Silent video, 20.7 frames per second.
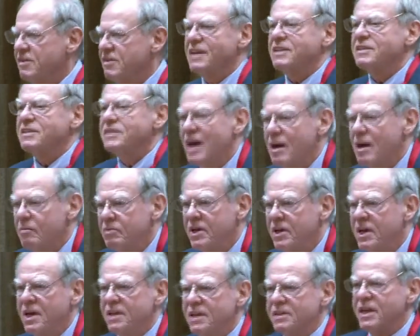except
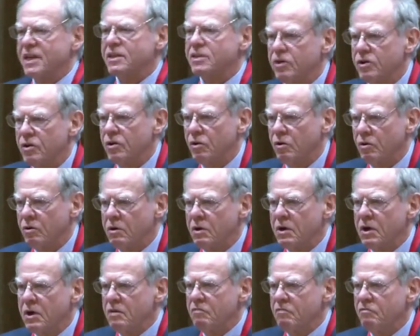that the law
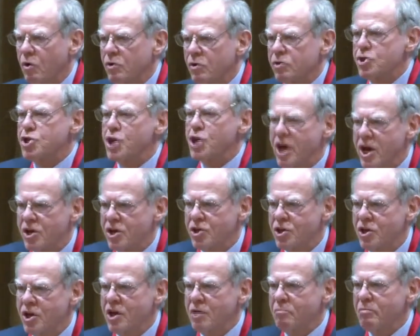was
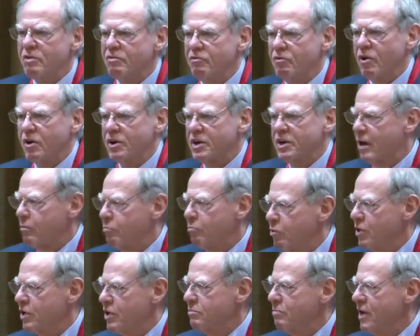changed before the
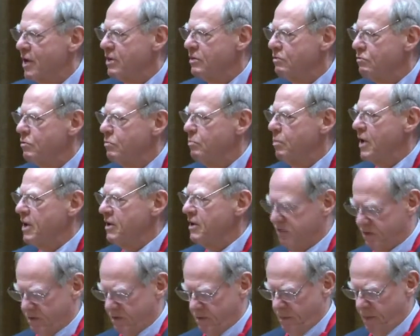appointment took
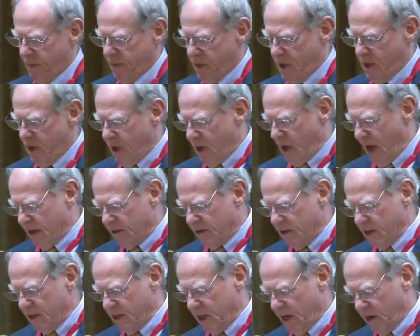place. I
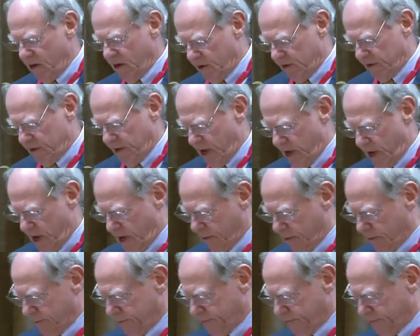think there is an